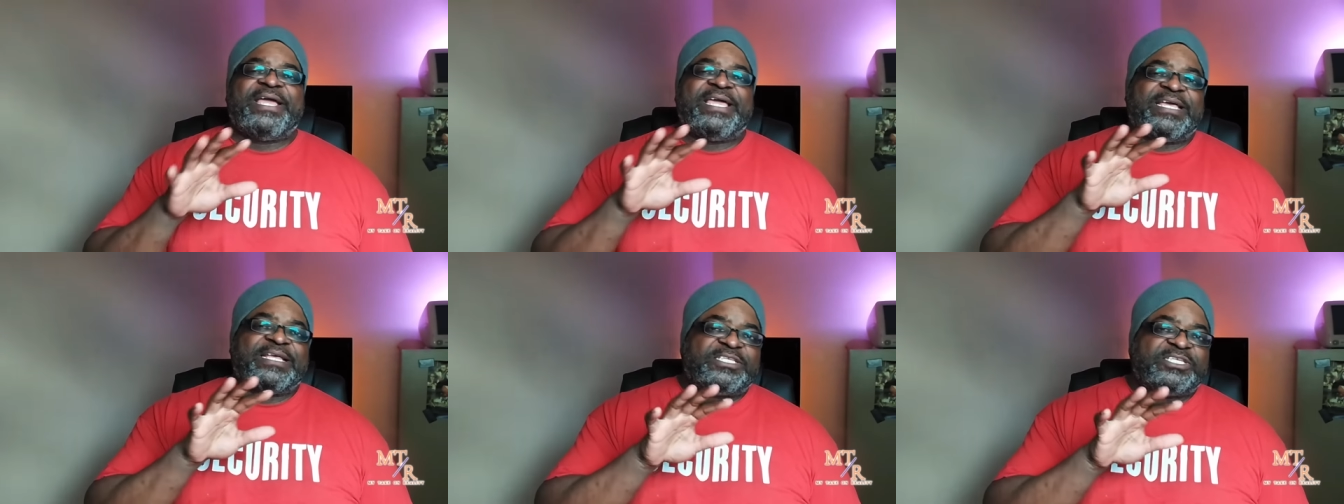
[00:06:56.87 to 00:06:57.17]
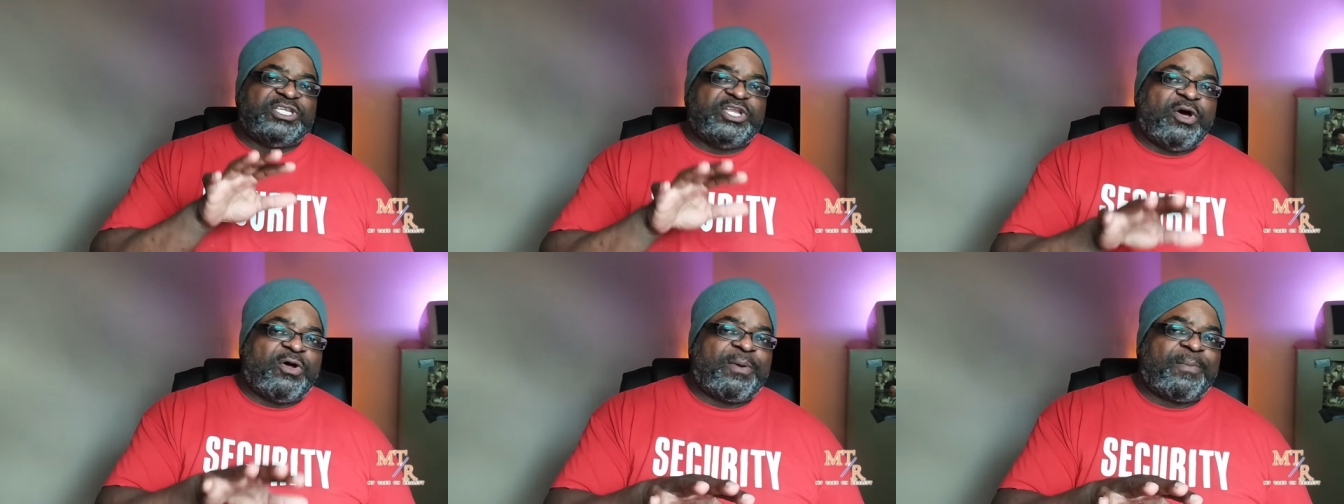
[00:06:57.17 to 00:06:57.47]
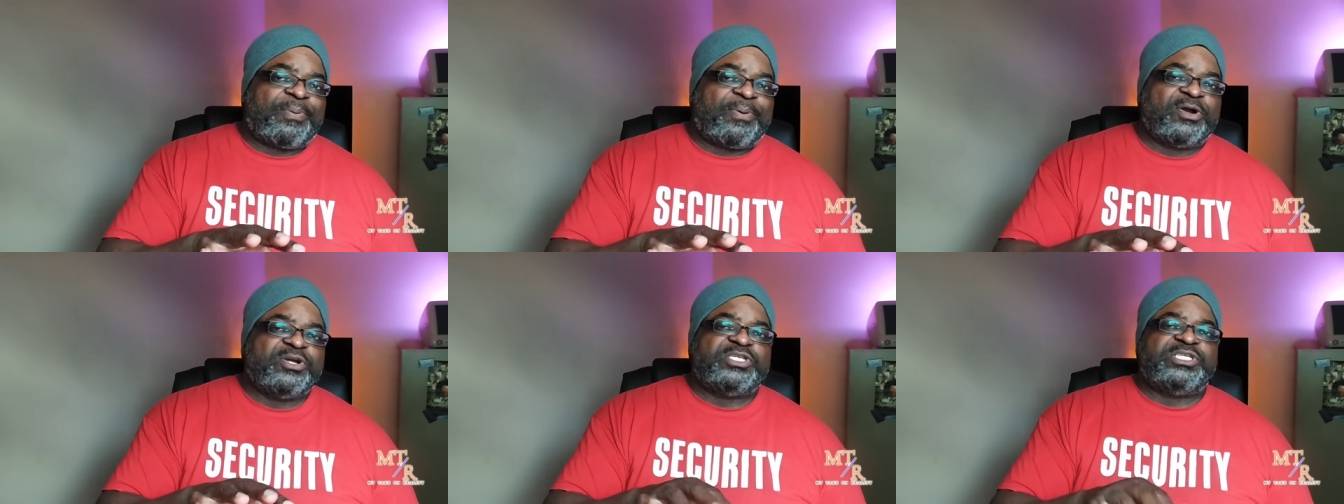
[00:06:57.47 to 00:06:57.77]
get to know the
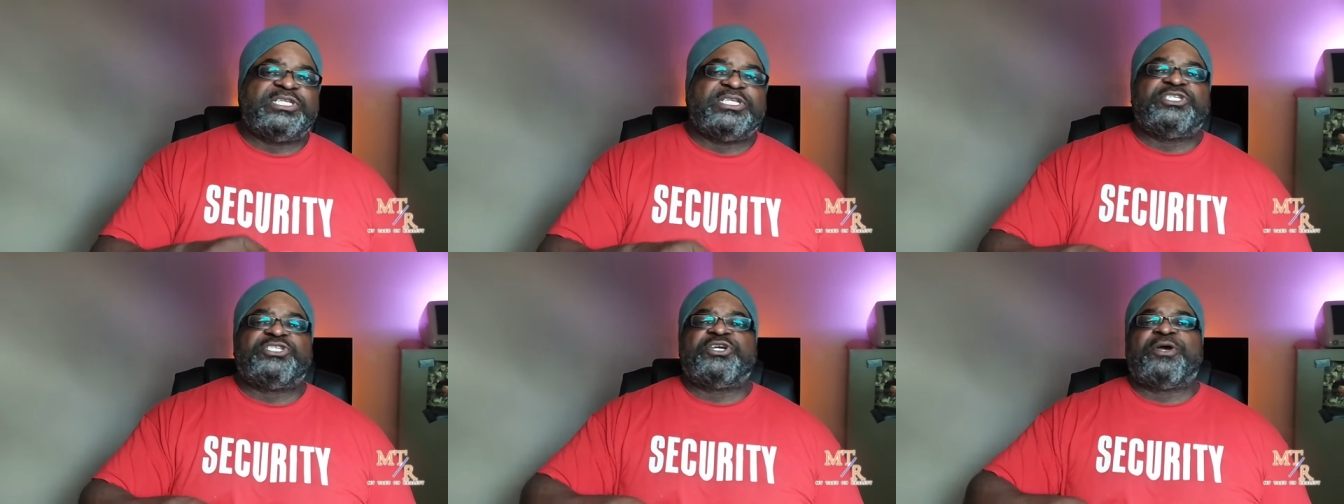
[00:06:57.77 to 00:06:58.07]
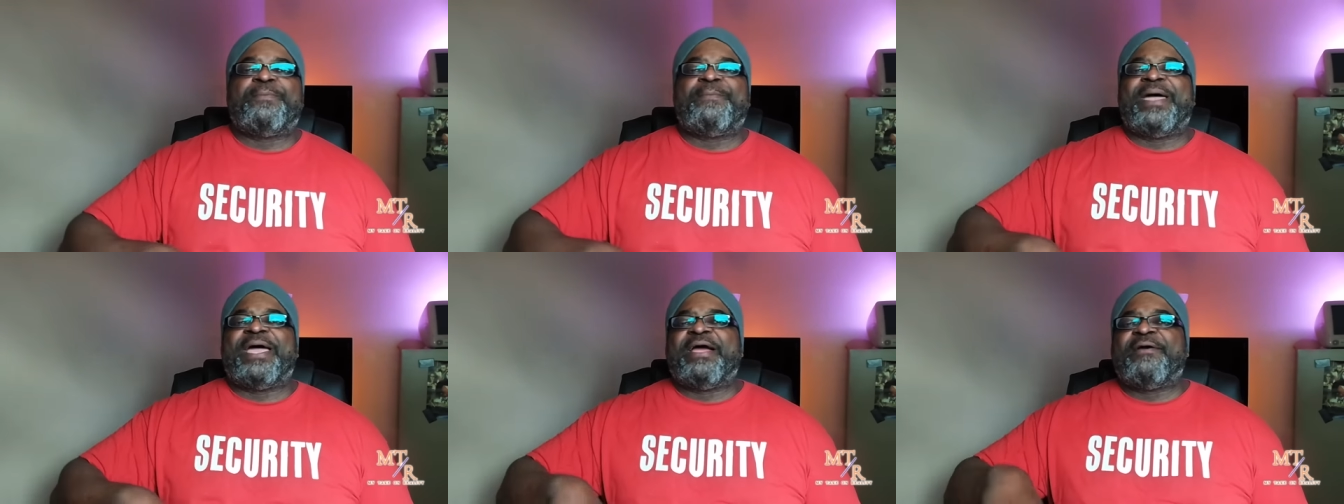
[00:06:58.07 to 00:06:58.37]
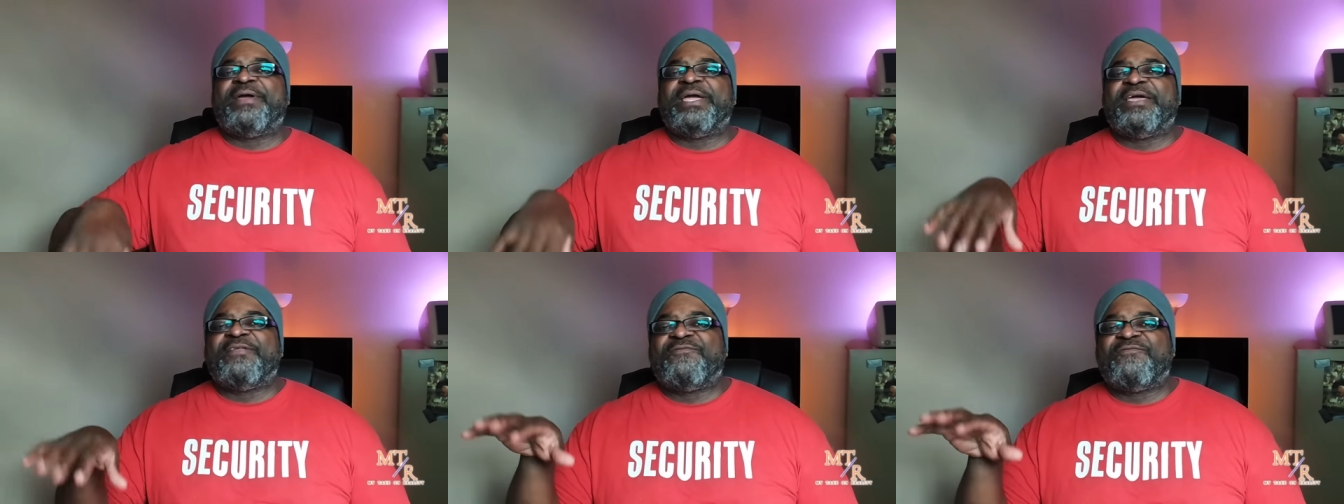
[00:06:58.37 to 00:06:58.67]
person that you're
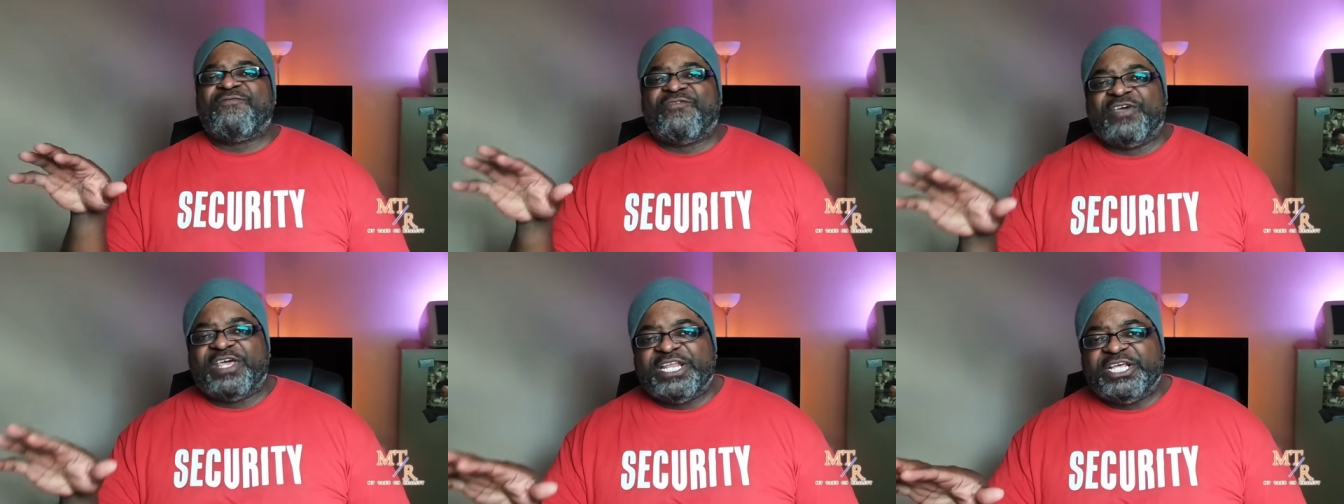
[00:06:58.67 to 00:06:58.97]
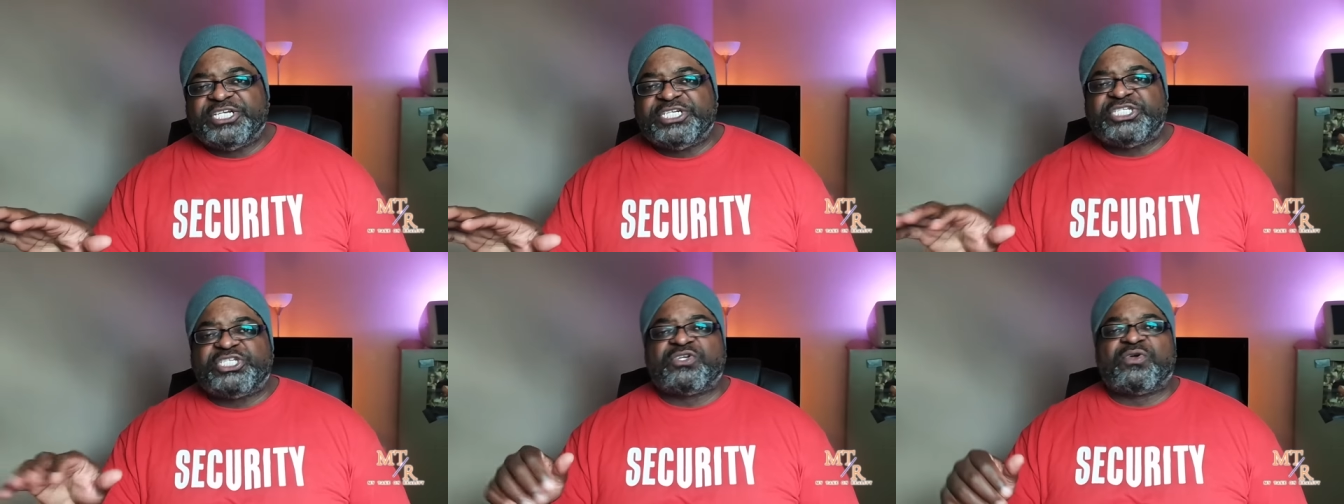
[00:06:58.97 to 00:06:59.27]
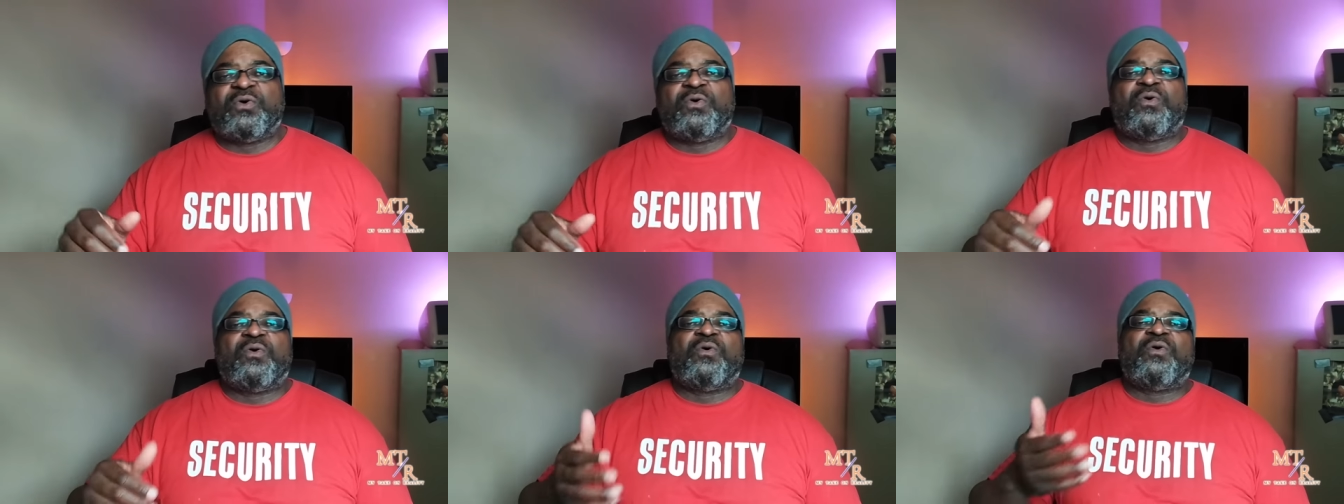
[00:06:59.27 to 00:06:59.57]
marrying, finish
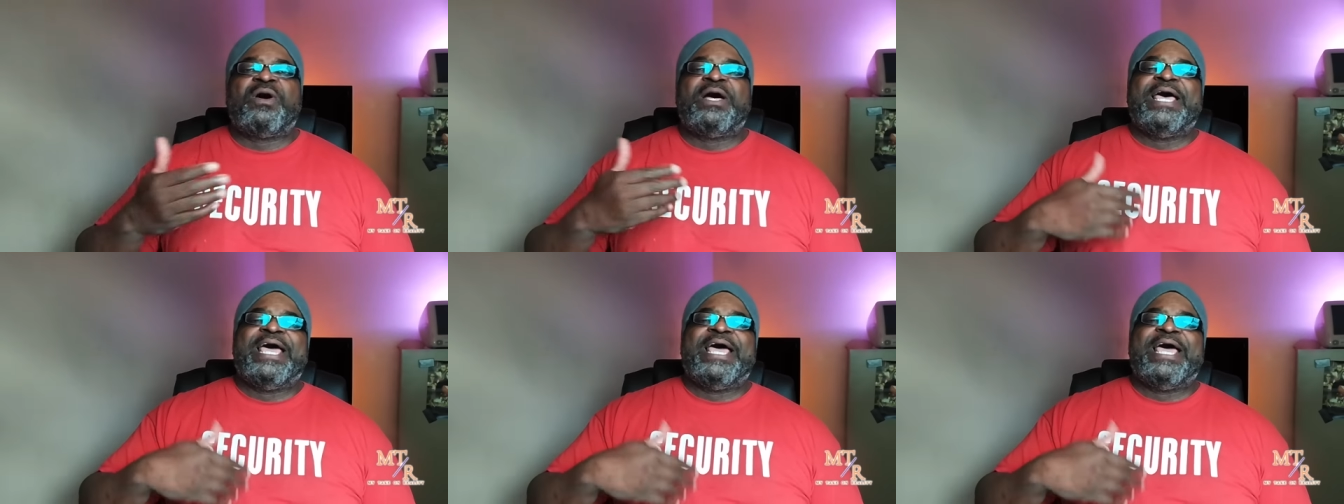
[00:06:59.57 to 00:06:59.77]
school,